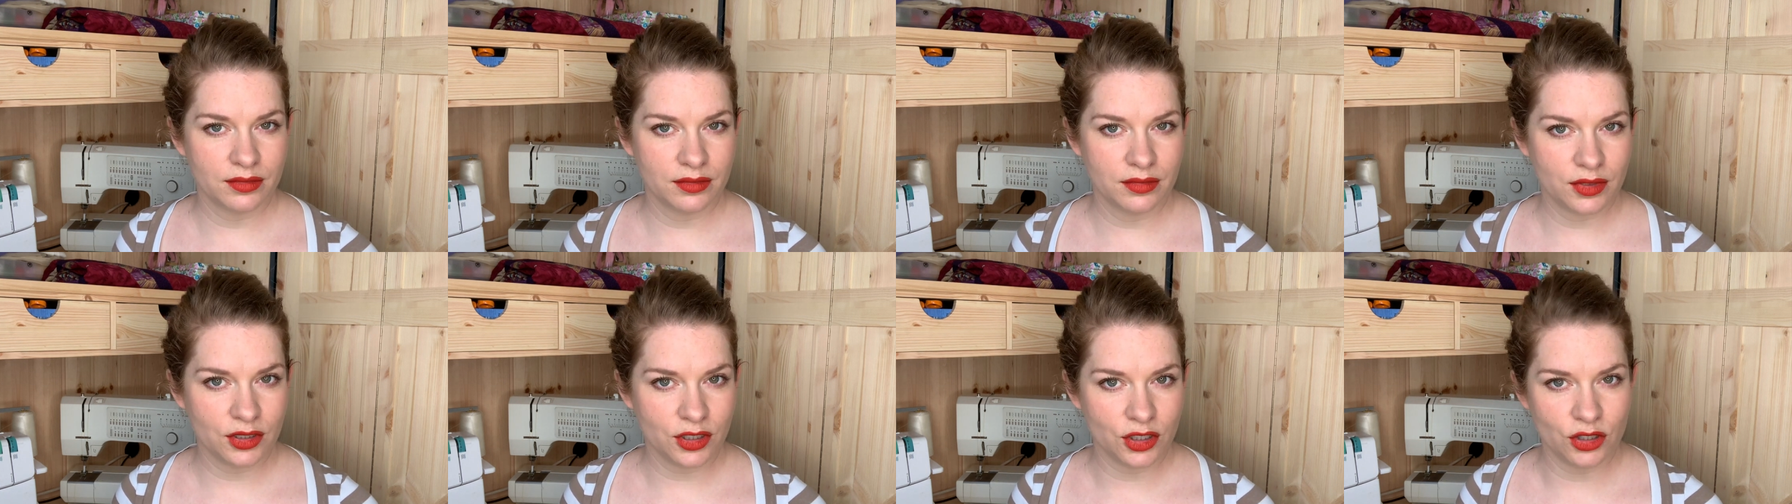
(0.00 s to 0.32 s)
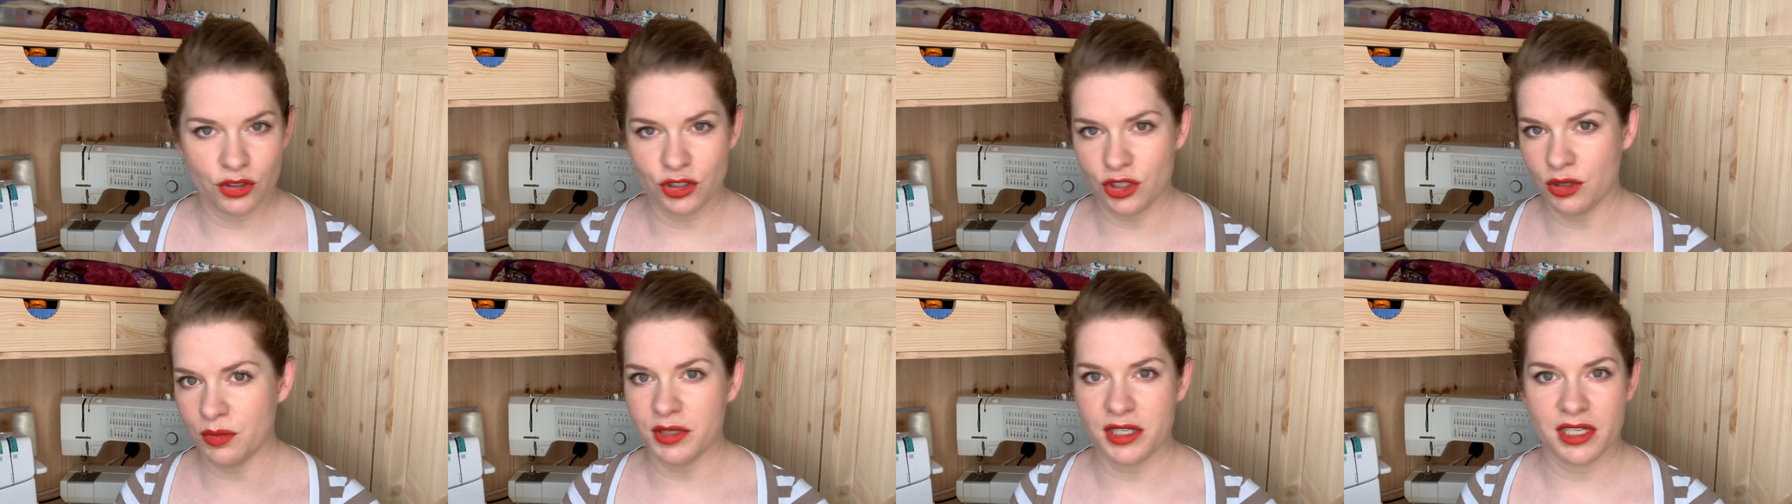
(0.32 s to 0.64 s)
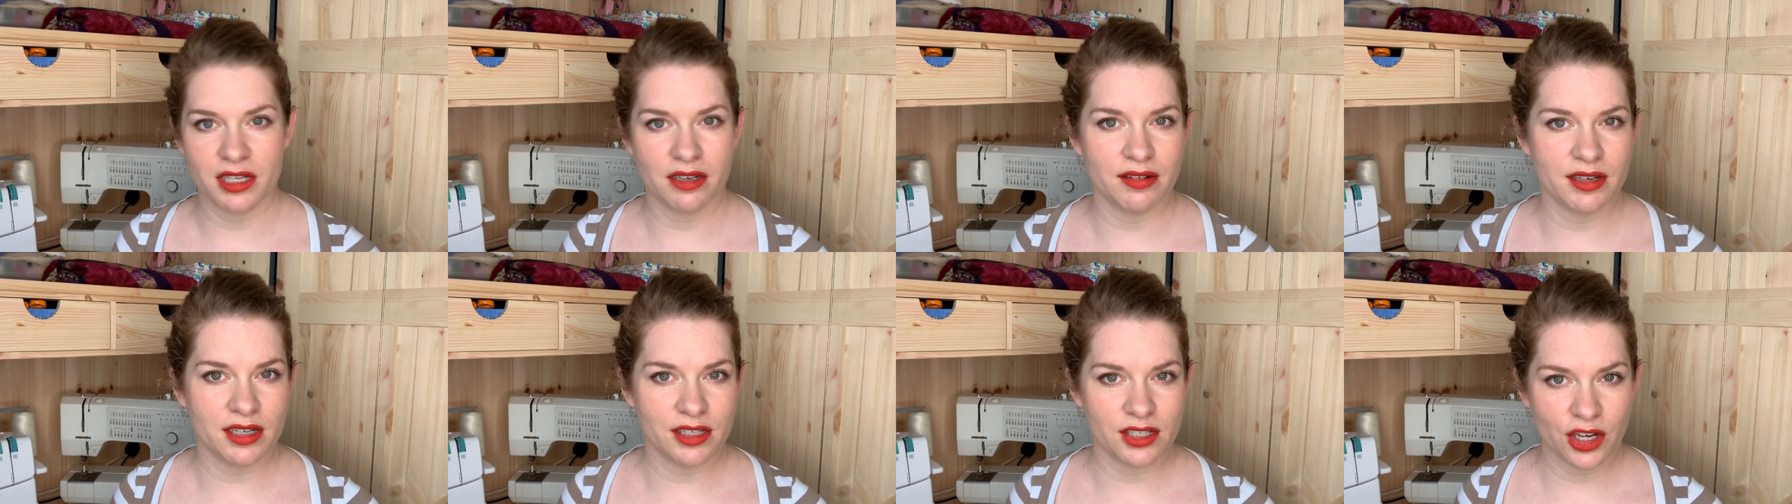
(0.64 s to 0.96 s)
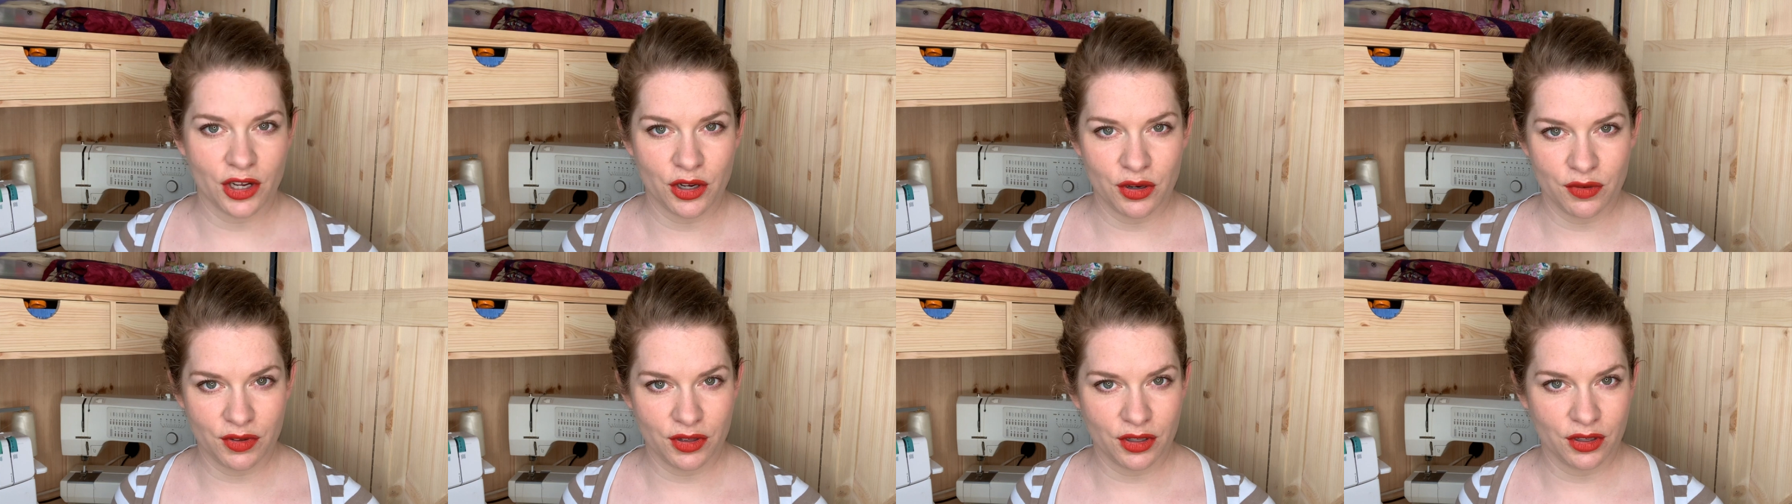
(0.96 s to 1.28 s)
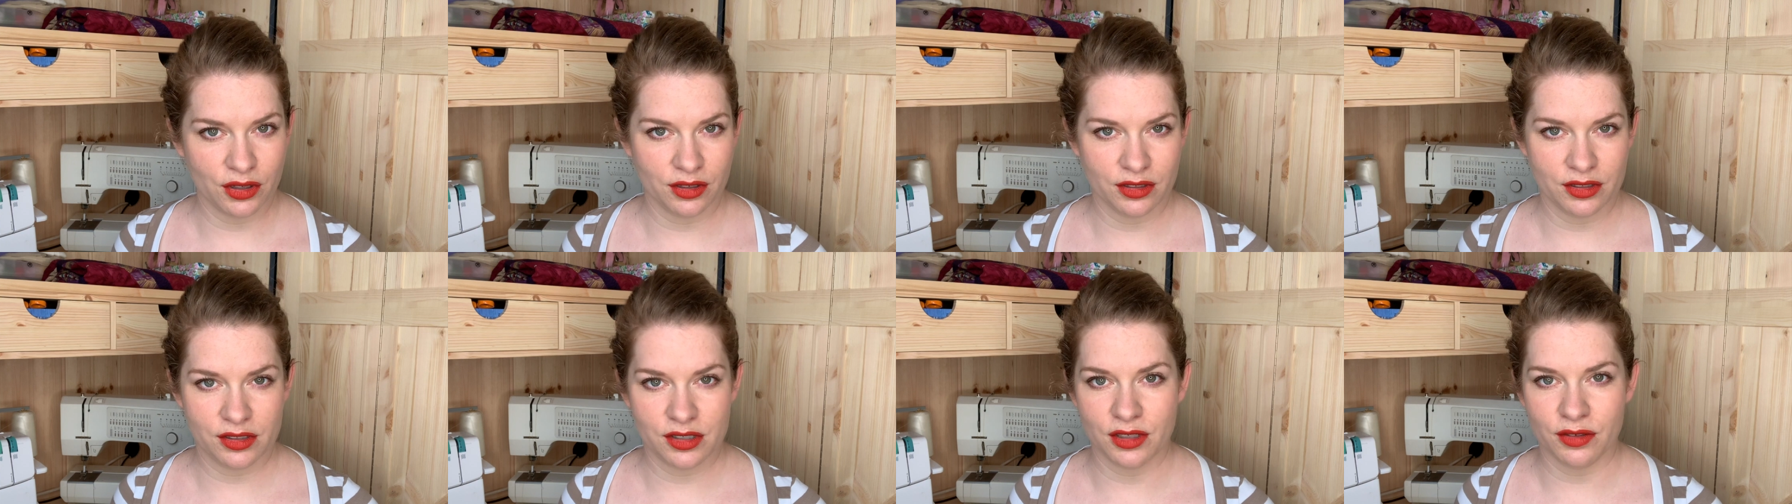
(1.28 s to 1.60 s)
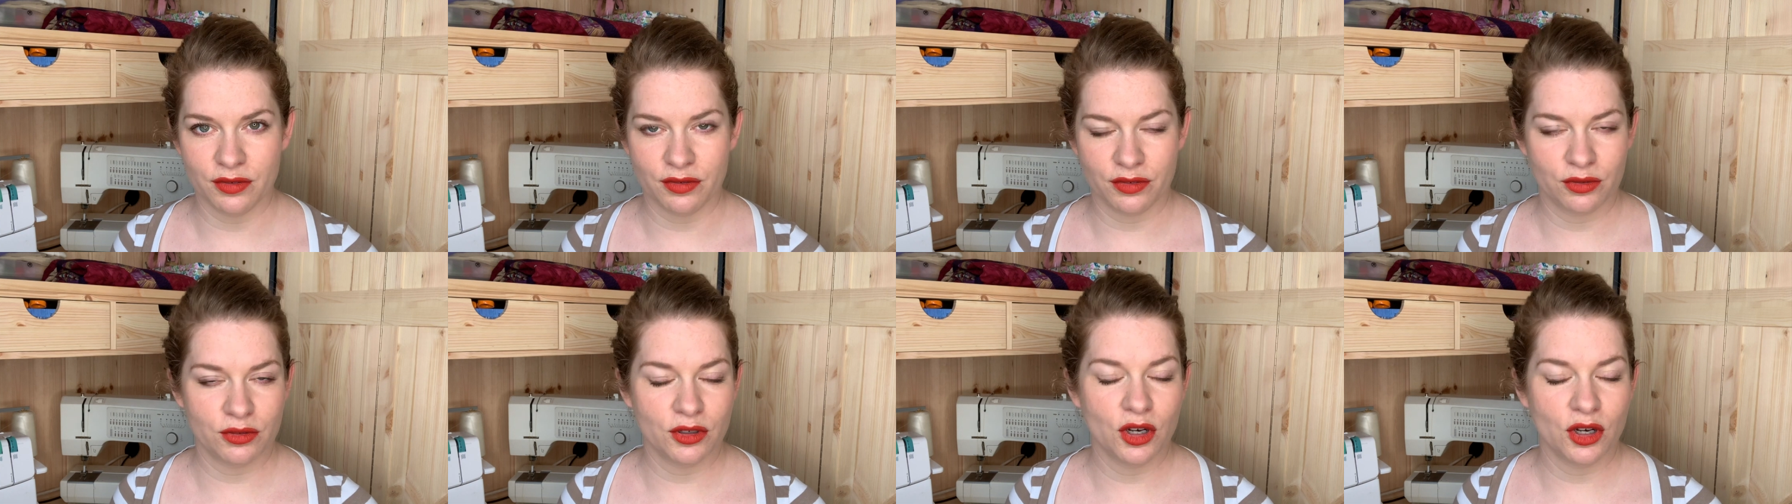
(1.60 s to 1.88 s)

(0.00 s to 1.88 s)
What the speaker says: YouTube series over the sort of